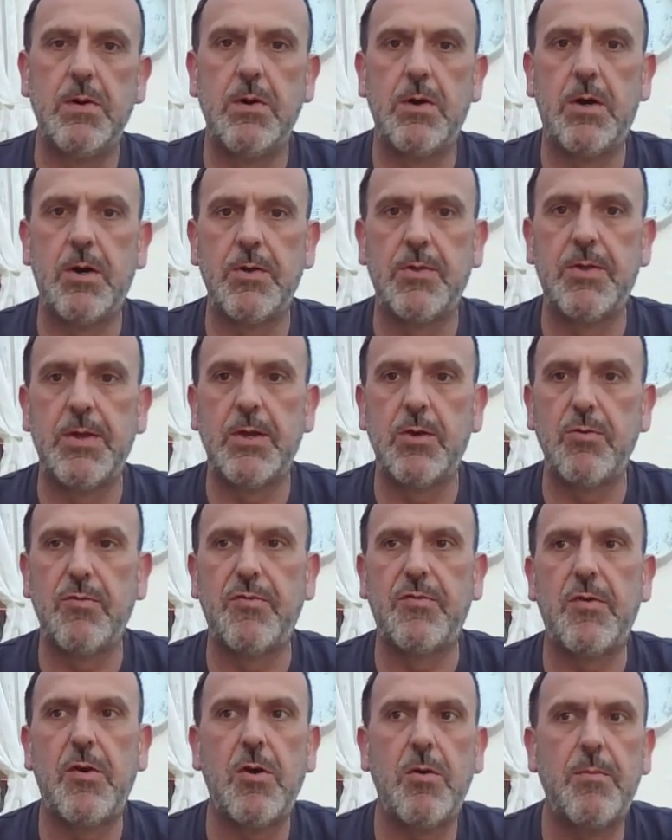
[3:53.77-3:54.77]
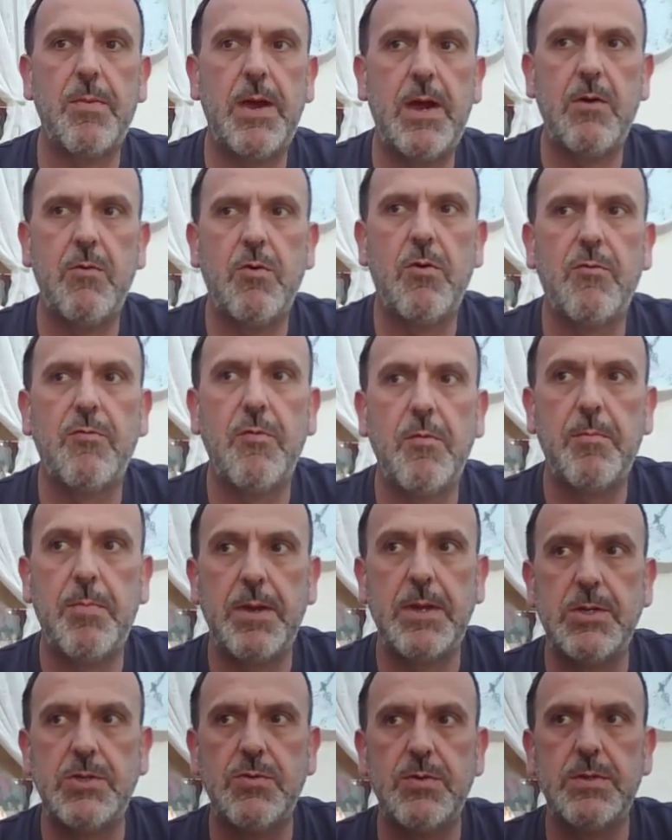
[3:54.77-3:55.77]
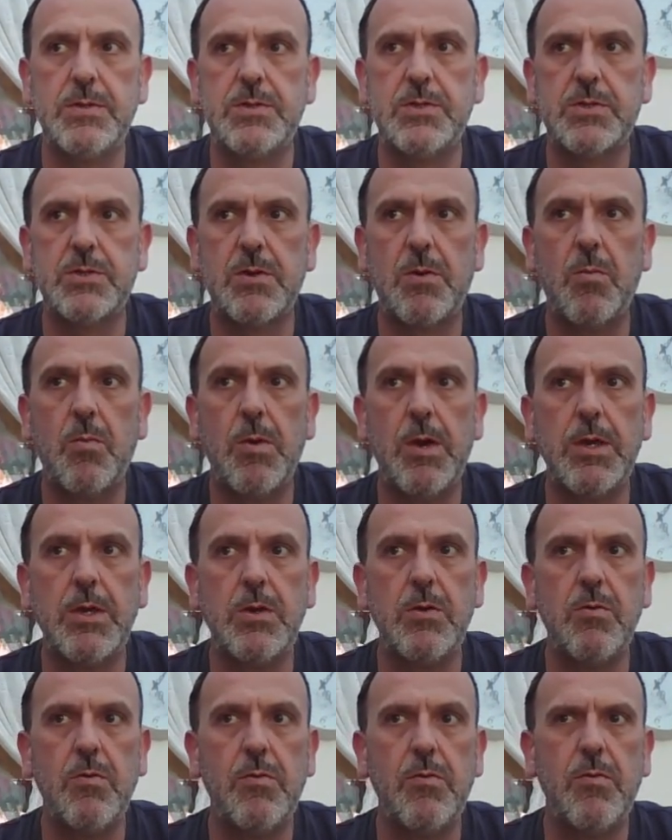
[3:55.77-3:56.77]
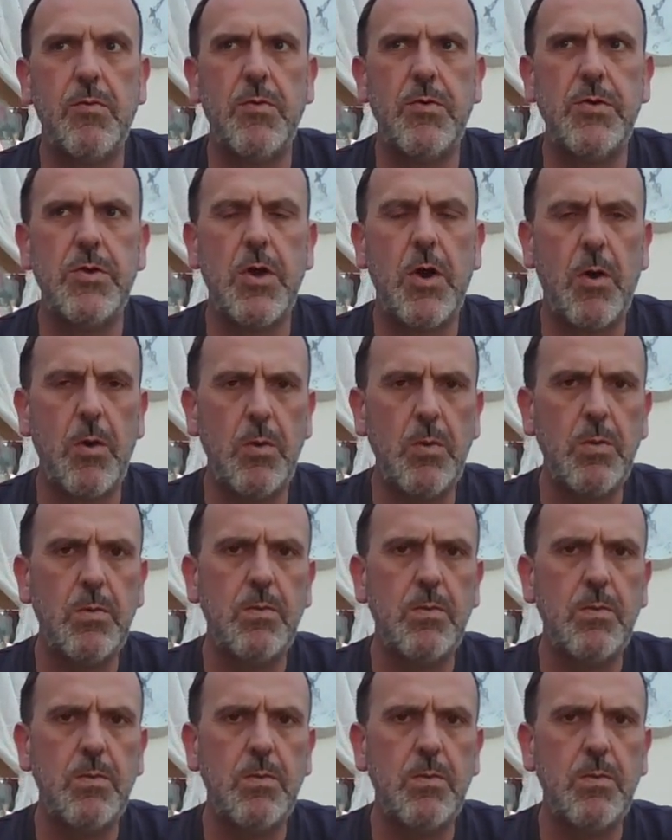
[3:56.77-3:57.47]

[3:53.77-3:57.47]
I think you're far better off picturing somewhere you know